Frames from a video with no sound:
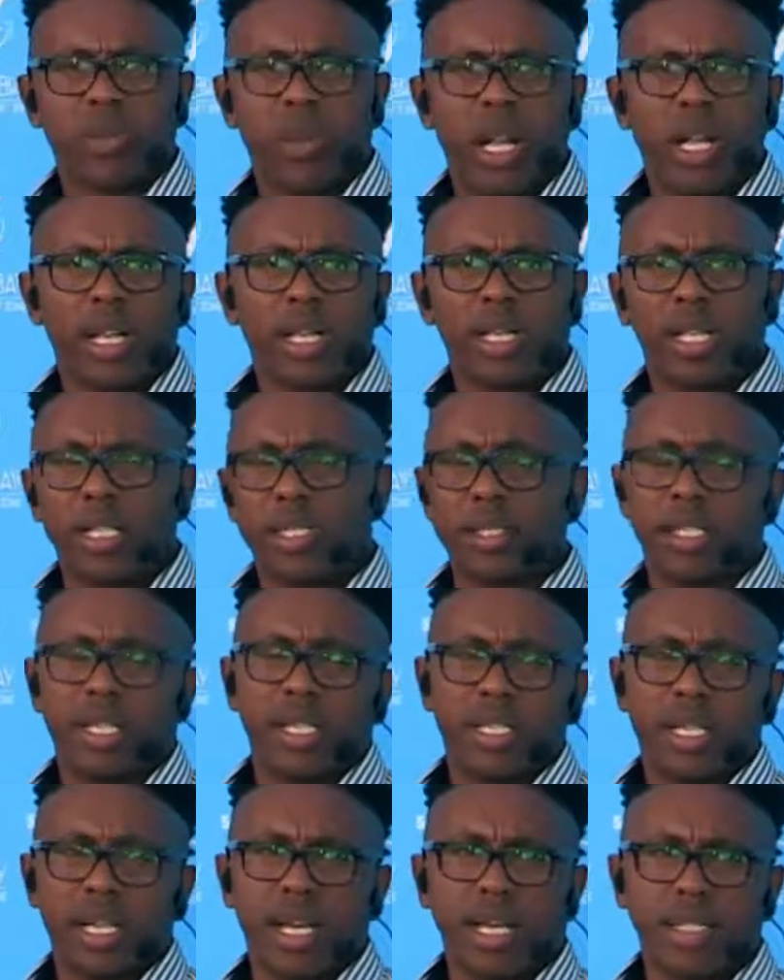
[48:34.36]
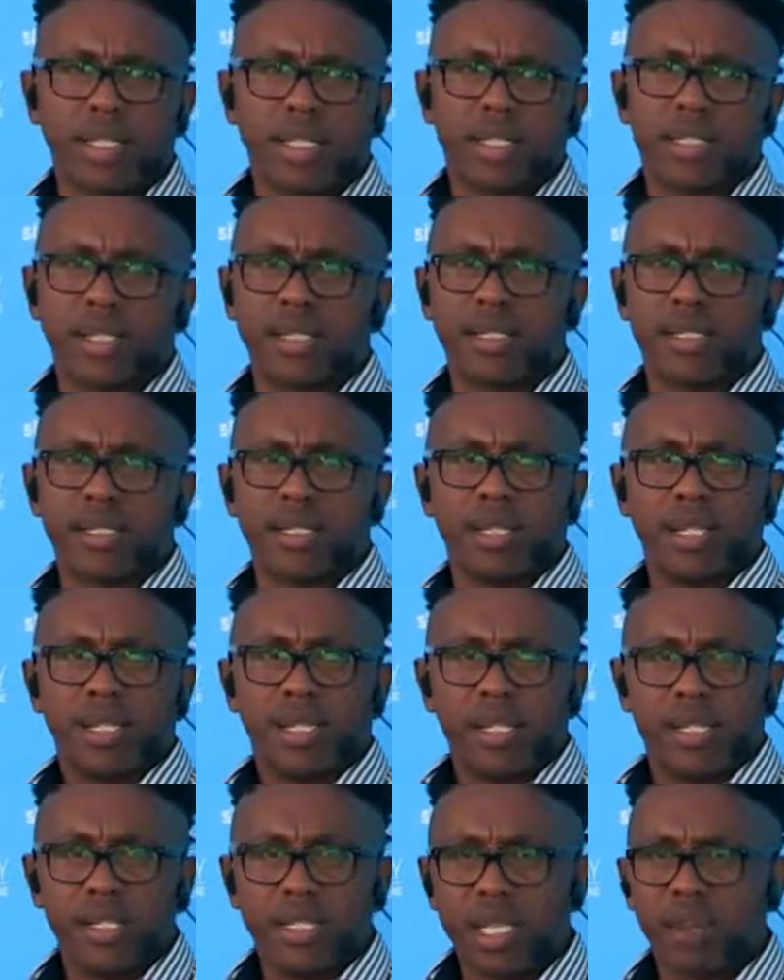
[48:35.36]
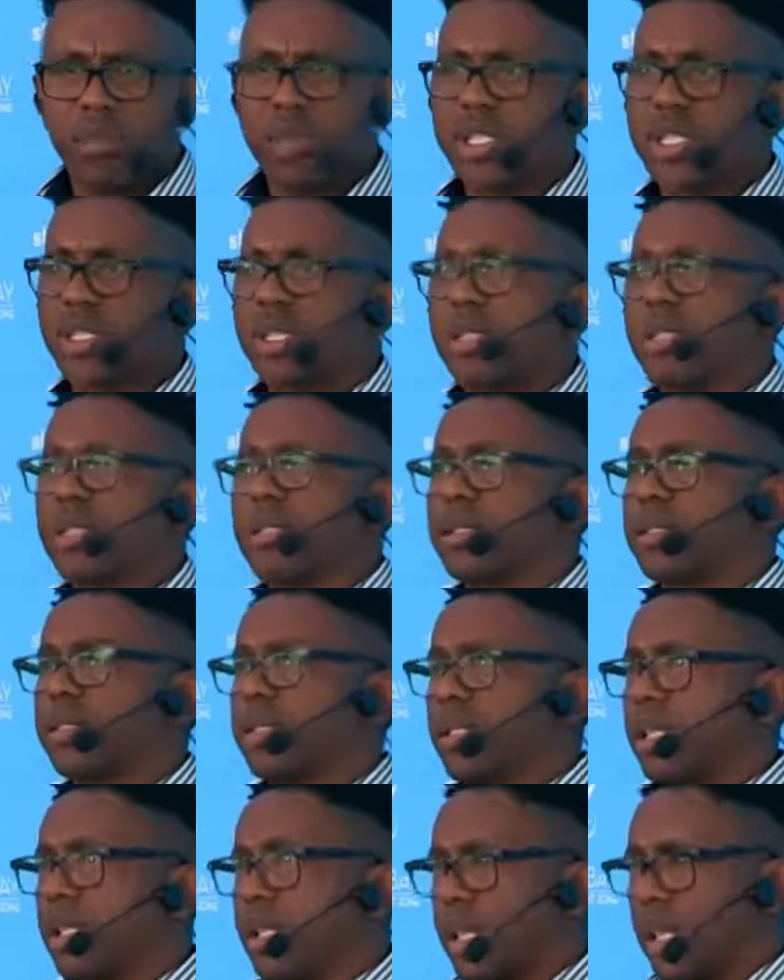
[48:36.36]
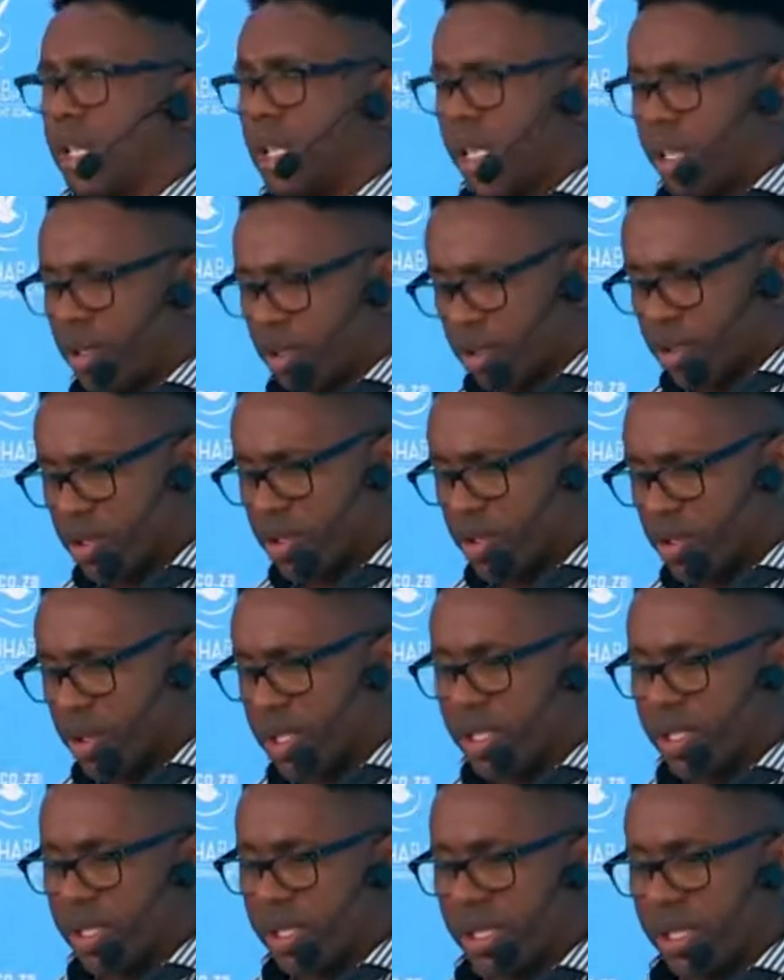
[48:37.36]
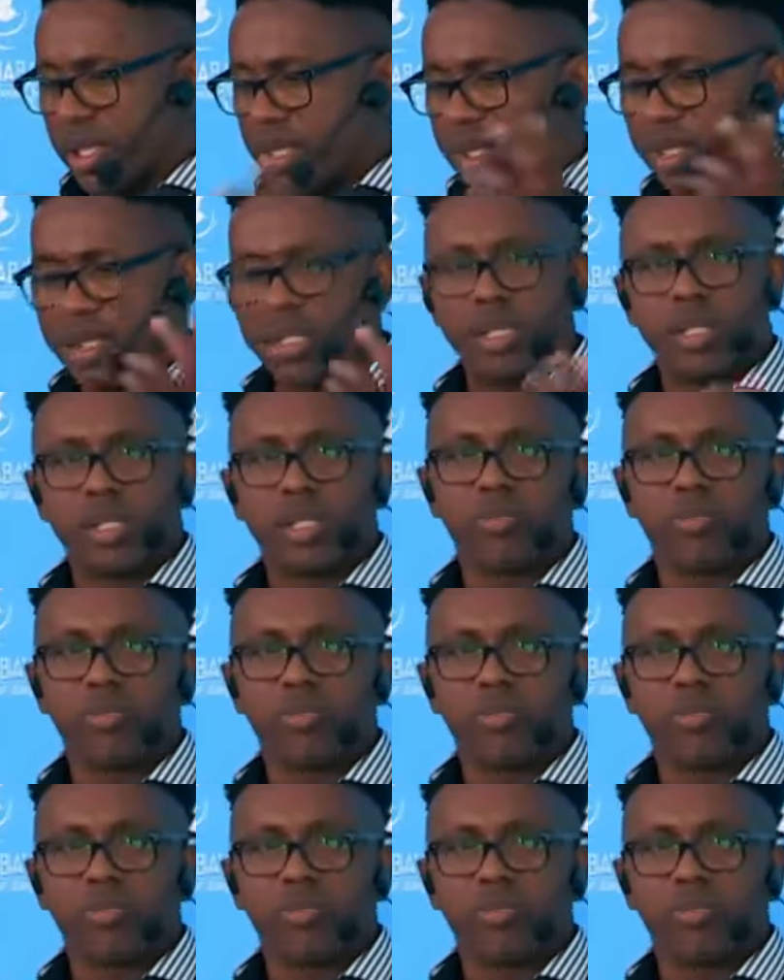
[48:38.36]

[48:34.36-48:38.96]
well as artisans, semi-skills, and also as